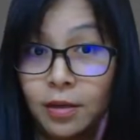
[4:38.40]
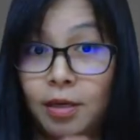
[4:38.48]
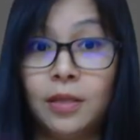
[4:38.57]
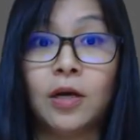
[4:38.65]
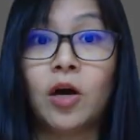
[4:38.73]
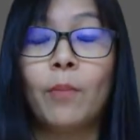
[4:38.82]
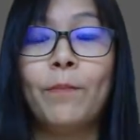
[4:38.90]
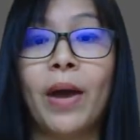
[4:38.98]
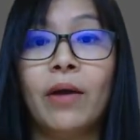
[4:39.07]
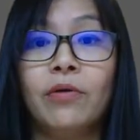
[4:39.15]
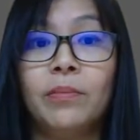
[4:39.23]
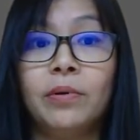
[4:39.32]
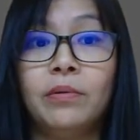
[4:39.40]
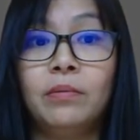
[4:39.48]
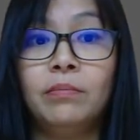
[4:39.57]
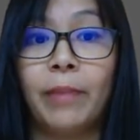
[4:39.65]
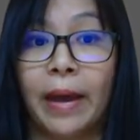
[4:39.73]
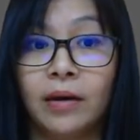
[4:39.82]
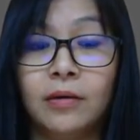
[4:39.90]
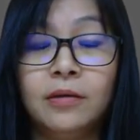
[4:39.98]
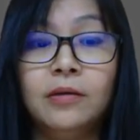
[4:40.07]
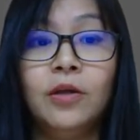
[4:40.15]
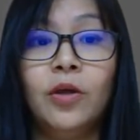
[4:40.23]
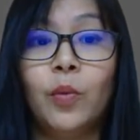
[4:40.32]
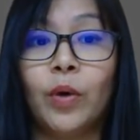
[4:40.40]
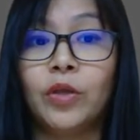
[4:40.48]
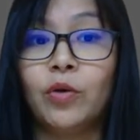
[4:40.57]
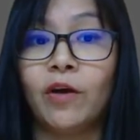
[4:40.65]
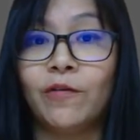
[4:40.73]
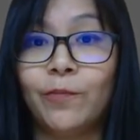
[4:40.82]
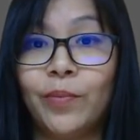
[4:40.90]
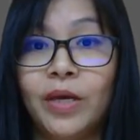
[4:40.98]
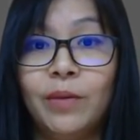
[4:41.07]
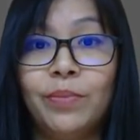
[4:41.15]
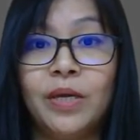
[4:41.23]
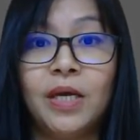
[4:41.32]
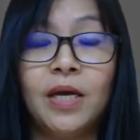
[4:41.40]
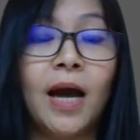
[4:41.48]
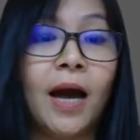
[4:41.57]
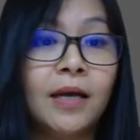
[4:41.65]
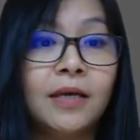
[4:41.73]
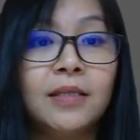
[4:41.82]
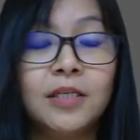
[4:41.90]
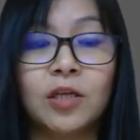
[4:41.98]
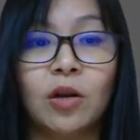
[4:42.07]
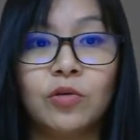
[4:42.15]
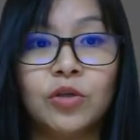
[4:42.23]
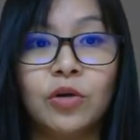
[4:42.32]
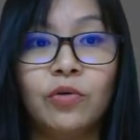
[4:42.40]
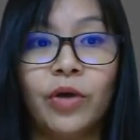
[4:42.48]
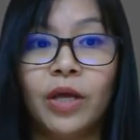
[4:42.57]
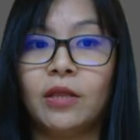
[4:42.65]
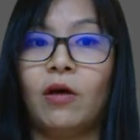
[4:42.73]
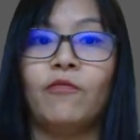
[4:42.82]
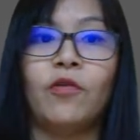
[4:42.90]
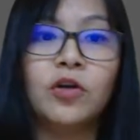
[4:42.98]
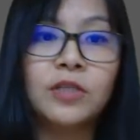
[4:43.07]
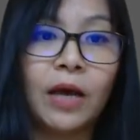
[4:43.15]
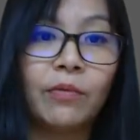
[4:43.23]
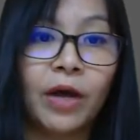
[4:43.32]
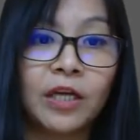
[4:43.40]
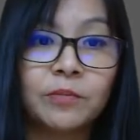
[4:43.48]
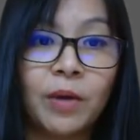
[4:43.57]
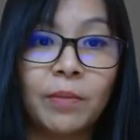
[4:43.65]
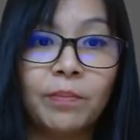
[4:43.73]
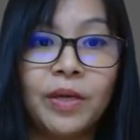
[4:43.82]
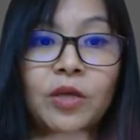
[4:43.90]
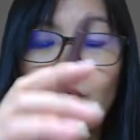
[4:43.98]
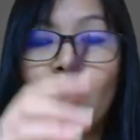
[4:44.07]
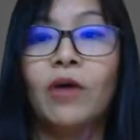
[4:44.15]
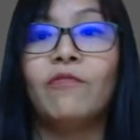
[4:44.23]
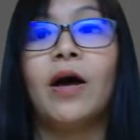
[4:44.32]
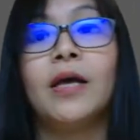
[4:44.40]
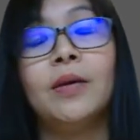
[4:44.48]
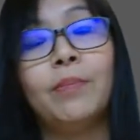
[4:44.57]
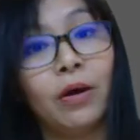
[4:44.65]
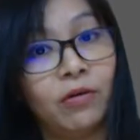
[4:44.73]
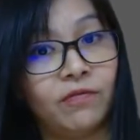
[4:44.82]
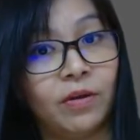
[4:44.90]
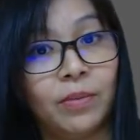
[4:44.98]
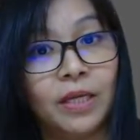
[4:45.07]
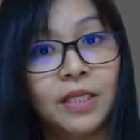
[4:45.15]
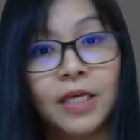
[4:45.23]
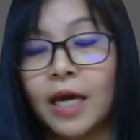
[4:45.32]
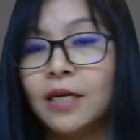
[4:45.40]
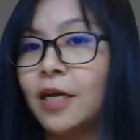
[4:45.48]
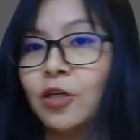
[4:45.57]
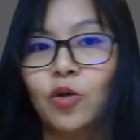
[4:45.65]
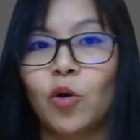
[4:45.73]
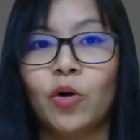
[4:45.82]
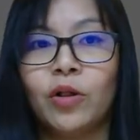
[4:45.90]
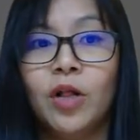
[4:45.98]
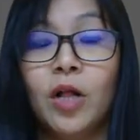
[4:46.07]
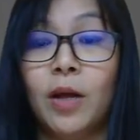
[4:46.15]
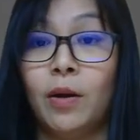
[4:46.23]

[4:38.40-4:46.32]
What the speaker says: in a comparable manner, when you have B being higher dissolution rate, of course I will expect B to have higher bioavailability, and that's all.